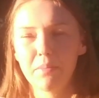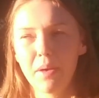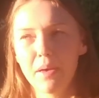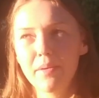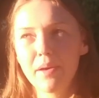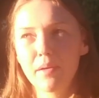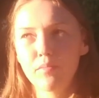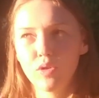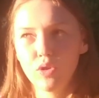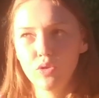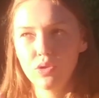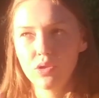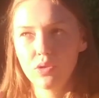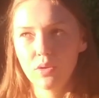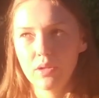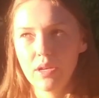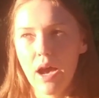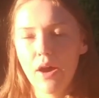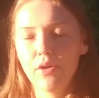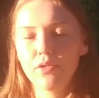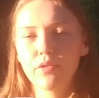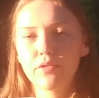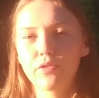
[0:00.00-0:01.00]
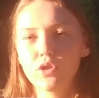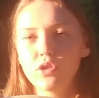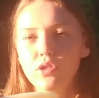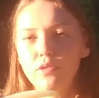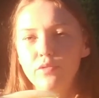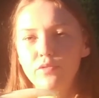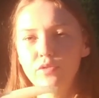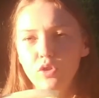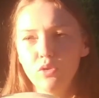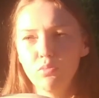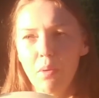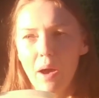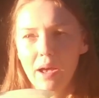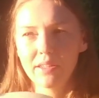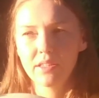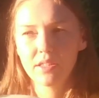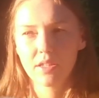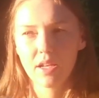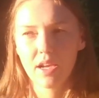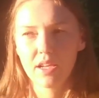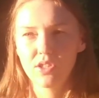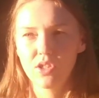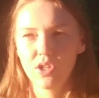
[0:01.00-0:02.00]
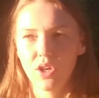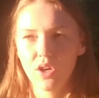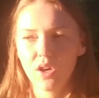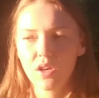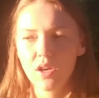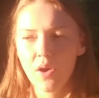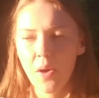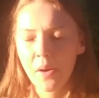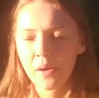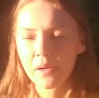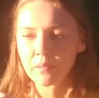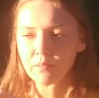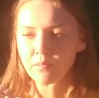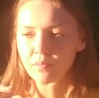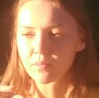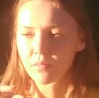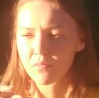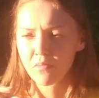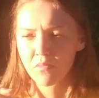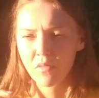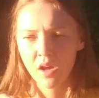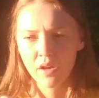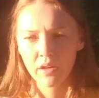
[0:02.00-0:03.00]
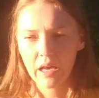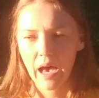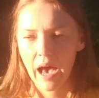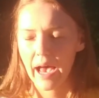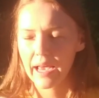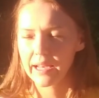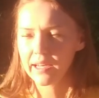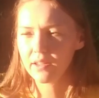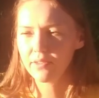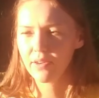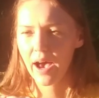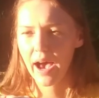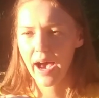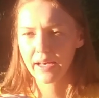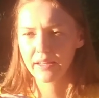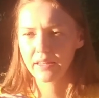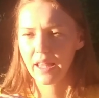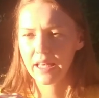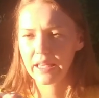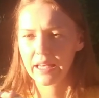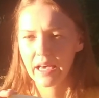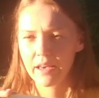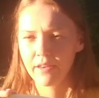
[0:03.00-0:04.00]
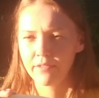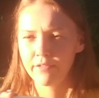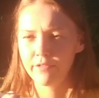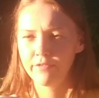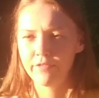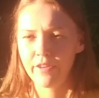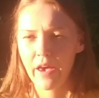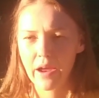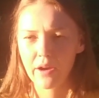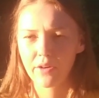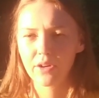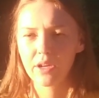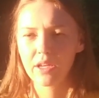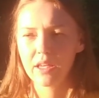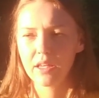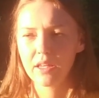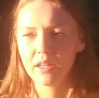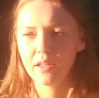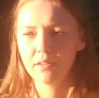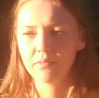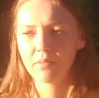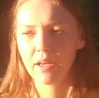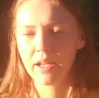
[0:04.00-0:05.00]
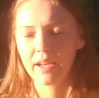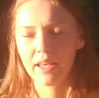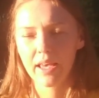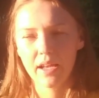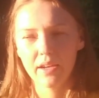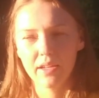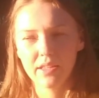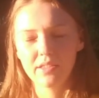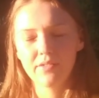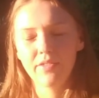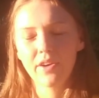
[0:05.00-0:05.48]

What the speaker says: maybe I'm used to it now. The first few bites that I took kind of had like a very, and again,